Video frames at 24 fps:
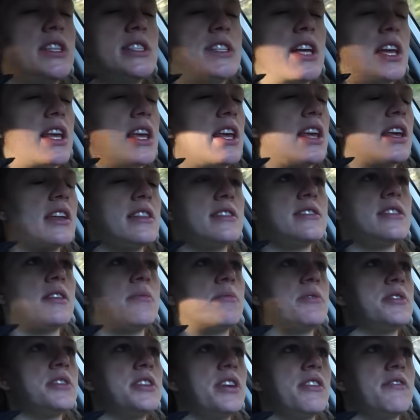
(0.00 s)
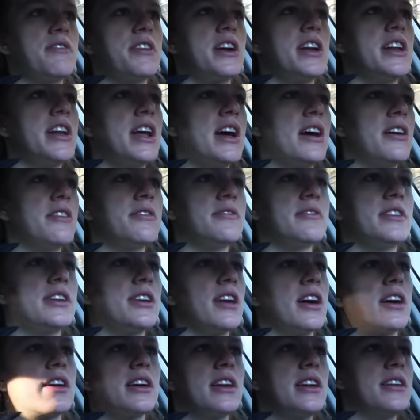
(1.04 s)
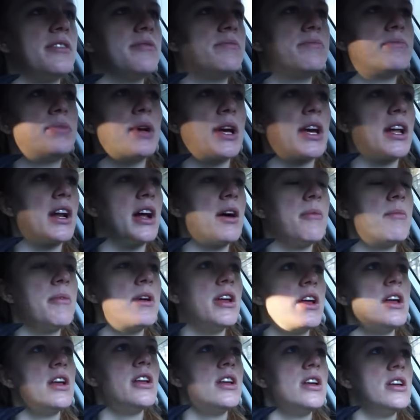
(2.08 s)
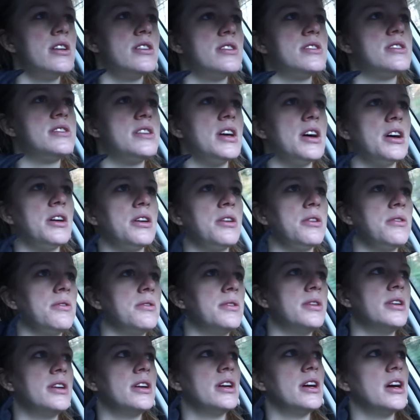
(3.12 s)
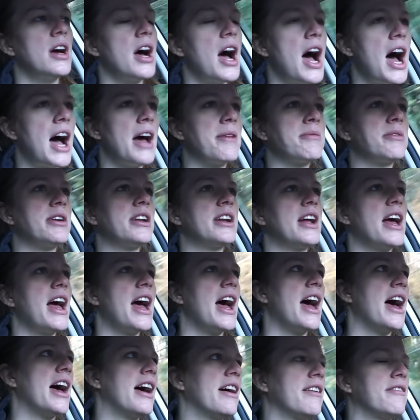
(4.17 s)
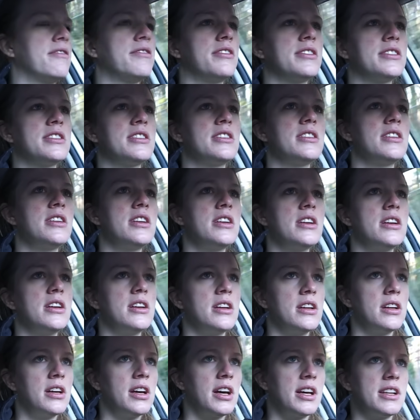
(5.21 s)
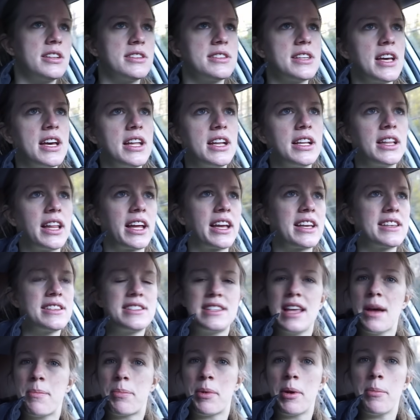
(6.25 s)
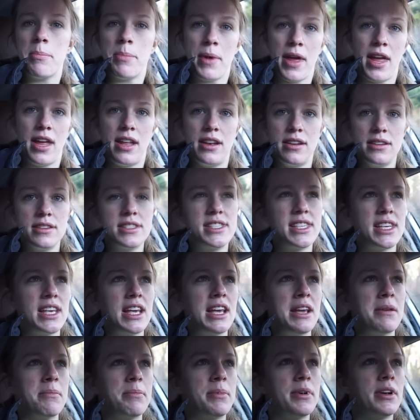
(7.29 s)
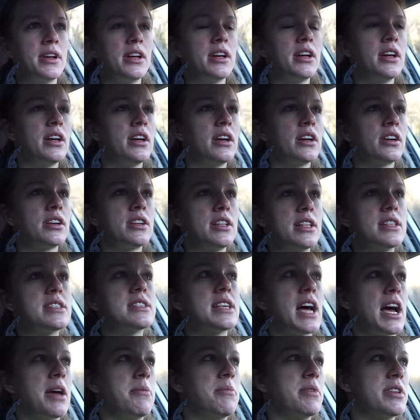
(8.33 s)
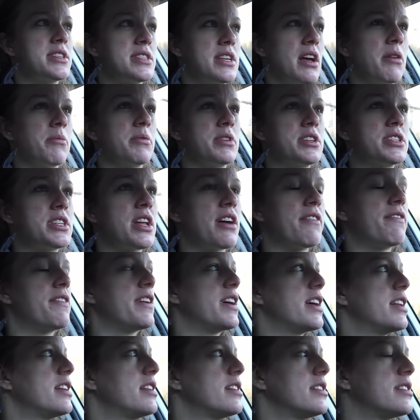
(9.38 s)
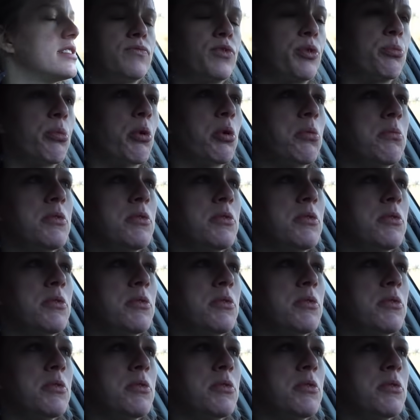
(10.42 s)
in taking in summer stuff right now. They're not gonna pick it up. So I'm gonna have I decided like a separate bin to keep consignment summer stuff in for both